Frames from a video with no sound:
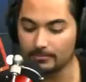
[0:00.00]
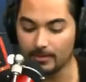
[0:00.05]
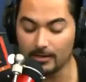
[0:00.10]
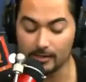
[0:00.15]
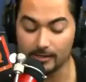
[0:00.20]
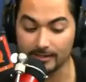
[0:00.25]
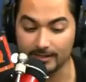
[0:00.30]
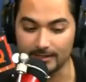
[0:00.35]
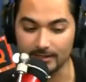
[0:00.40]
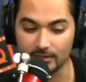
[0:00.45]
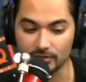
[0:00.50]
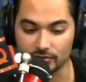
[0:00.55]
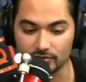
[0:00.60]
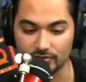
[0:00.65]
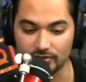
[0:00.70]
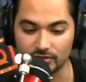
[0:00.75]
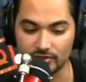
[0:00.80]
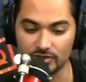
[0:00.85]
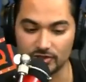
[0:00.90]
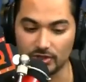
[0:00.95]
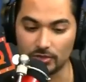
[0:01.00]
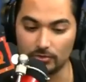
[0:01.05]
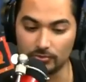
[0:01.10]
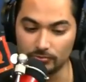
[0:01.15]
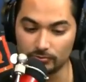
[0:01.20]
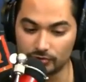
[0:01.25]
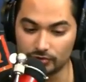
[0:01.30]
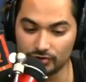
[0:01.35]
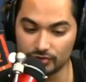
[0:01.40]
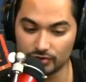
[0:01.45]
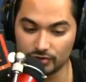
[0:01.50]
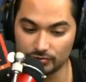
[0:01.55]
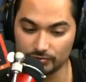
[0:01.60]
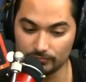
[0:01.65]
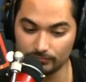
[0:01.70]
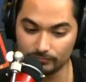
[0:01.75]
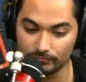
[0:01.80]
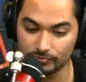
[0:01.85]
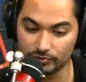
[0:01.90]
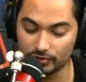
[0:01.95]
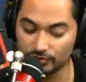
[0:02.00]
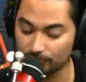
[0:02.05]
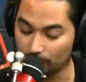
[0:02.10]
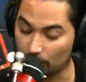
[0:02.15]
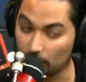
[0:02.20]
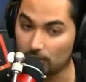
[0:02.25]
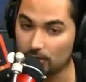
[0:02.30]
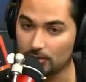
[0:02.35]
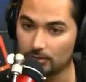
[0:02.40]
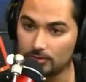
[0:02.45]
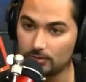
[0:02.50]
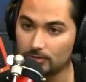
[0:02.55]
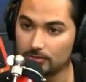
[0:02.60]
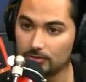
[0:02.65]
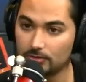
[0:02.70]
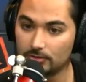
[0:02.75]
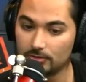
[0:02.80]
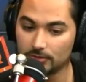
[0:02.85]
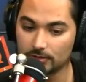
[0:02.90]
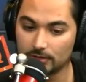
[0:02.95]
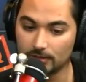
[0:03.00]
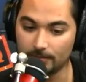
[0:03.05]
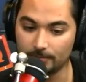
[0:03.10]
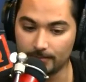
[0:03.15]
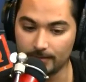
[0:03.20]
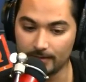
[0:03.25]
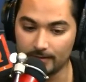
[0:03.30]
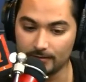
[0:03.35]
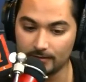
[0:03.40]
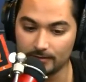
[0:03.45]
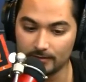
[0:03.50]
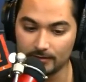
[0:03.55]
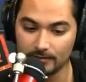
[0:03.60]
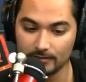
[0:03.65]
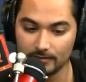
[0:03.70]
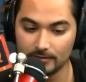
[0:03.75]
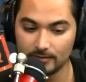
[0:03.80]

American history is so s- small. Spanish American War.